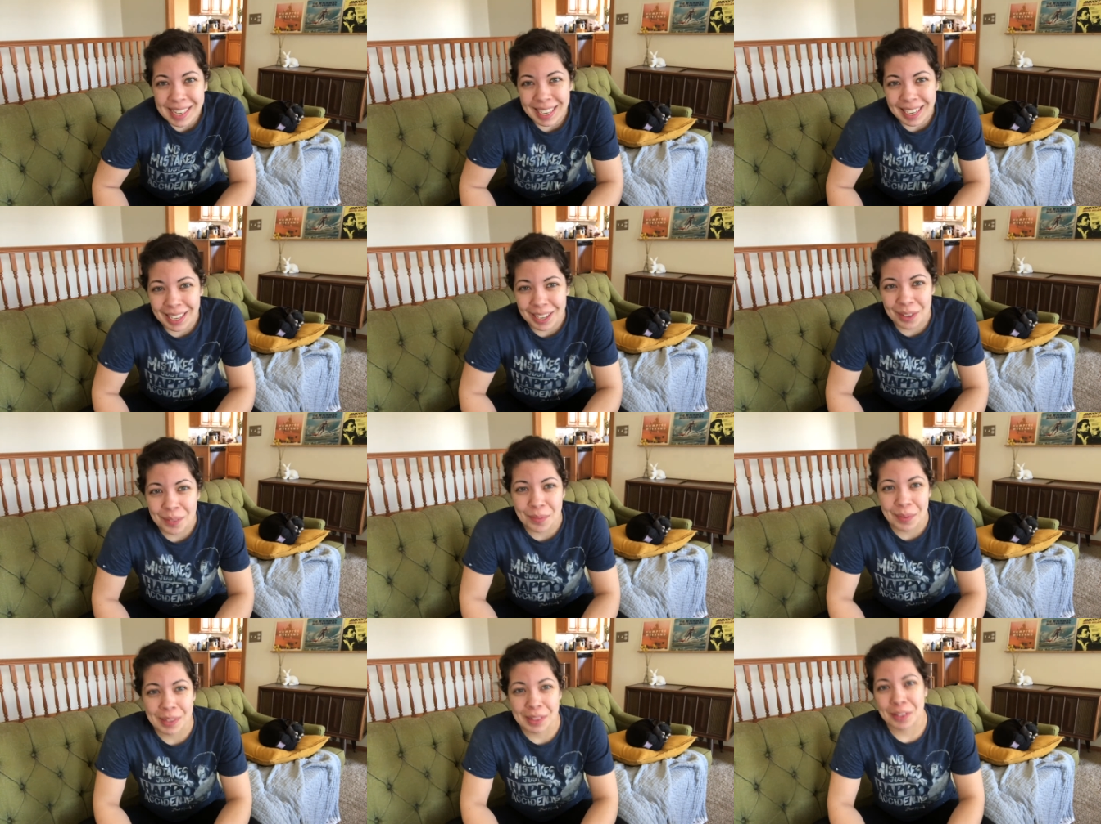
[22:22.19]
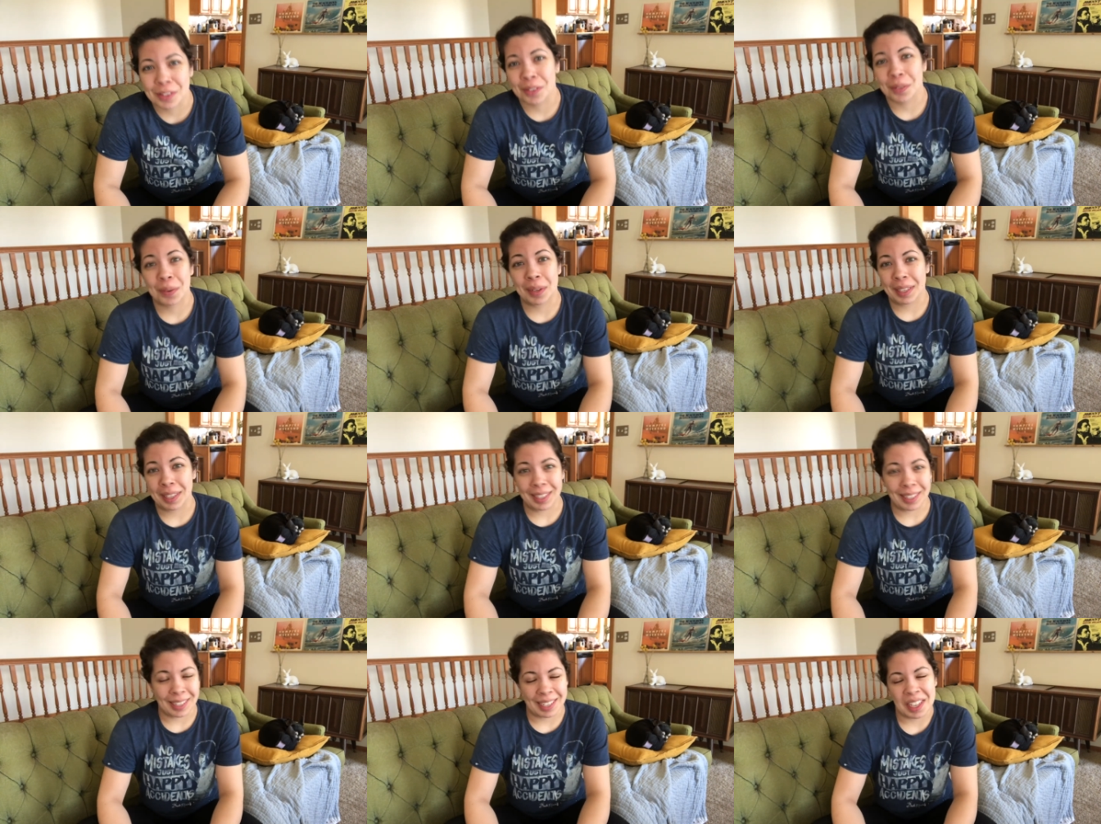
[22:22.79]
him with
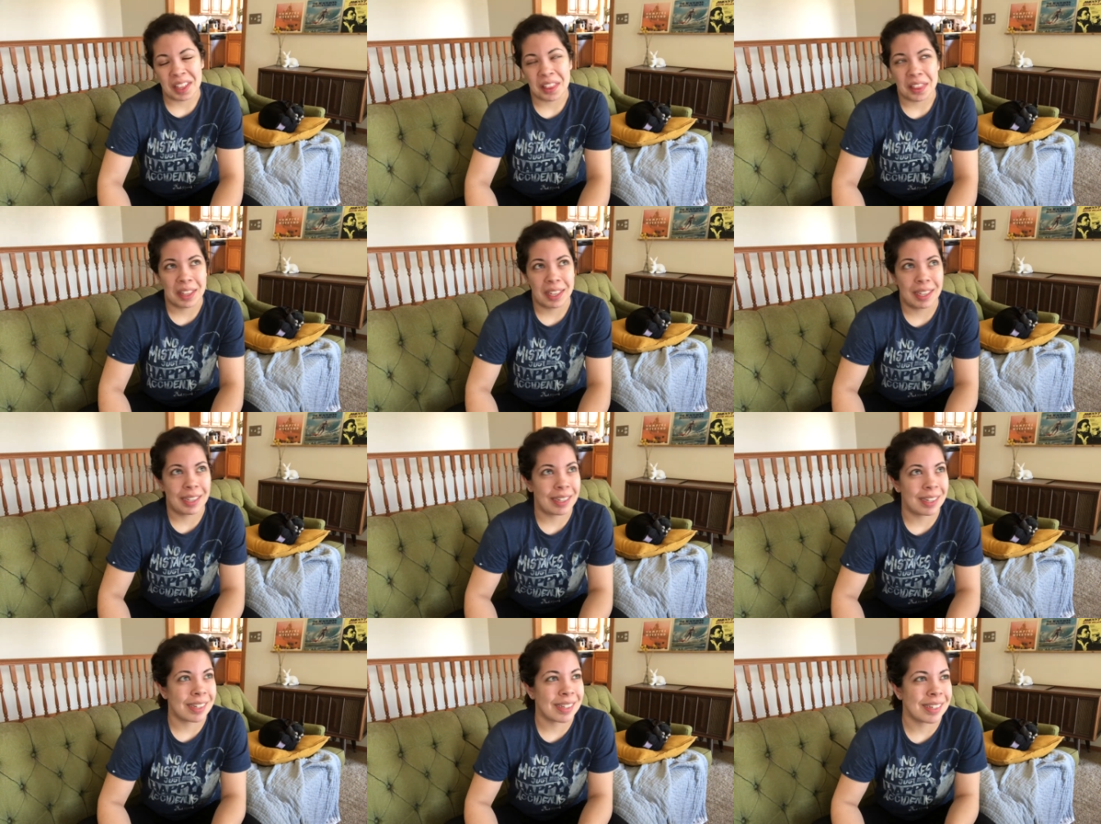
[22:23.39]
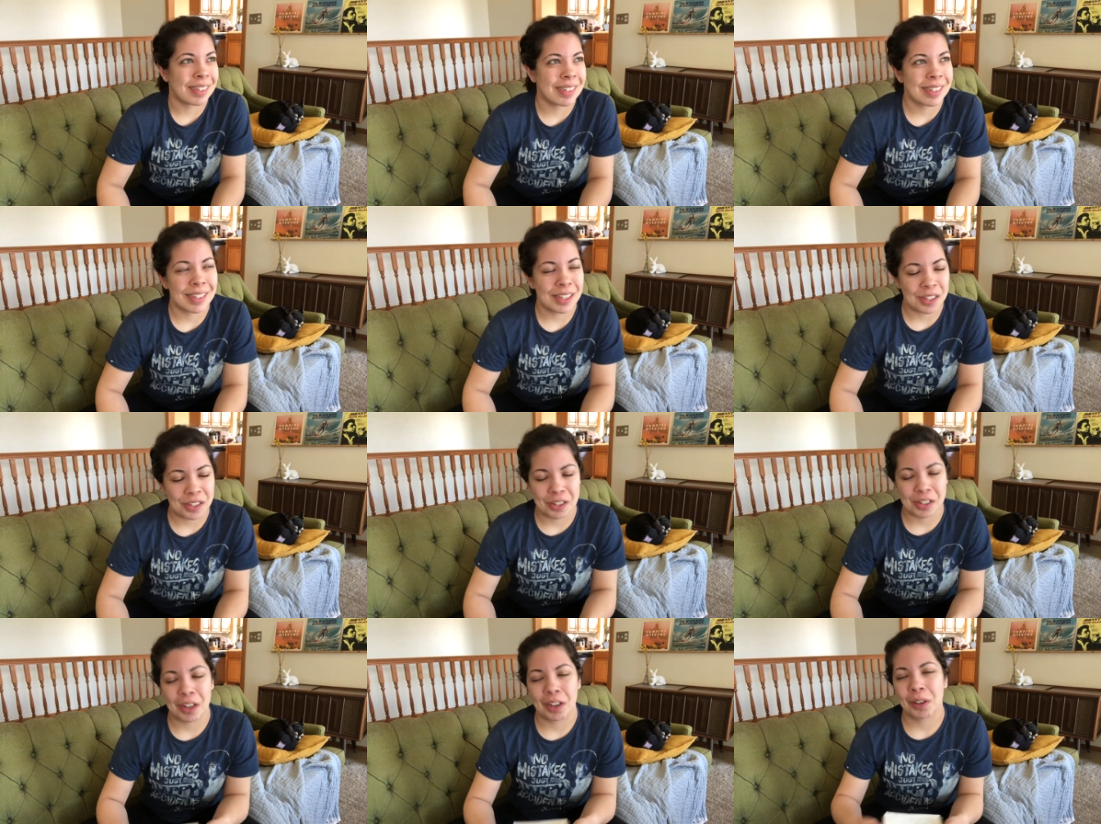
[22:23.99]
doing things,
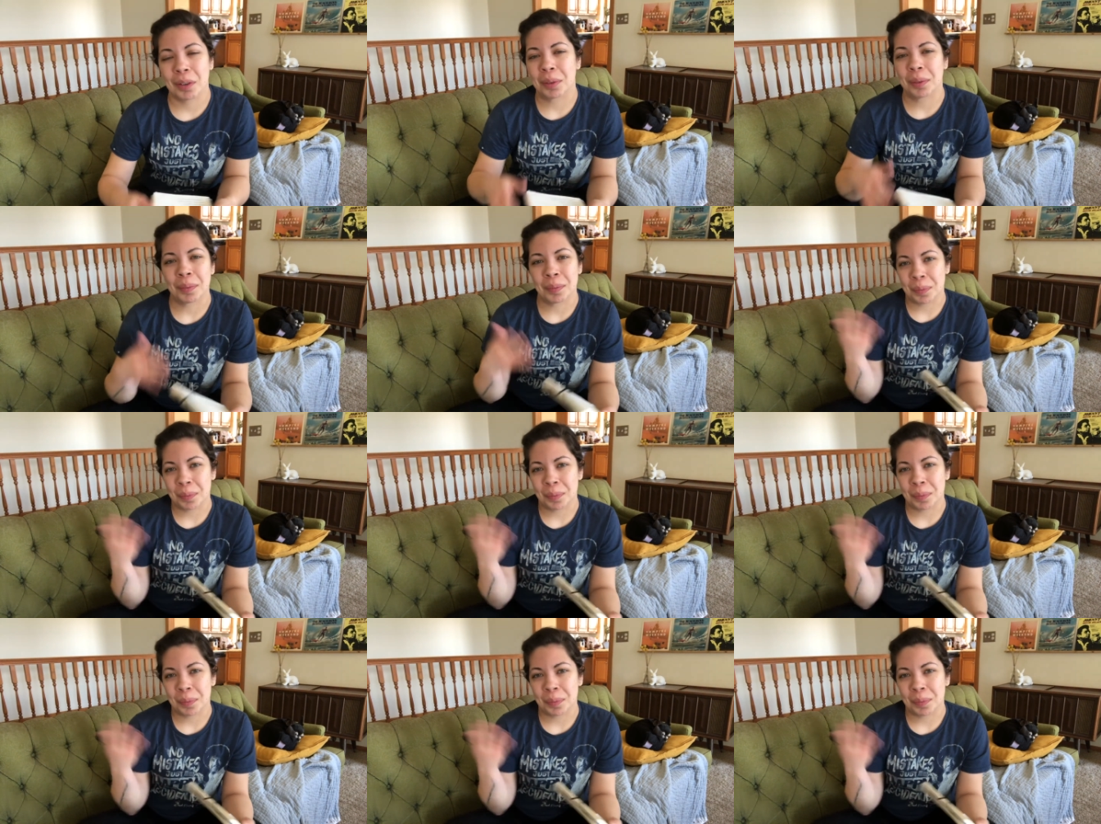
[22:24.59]
so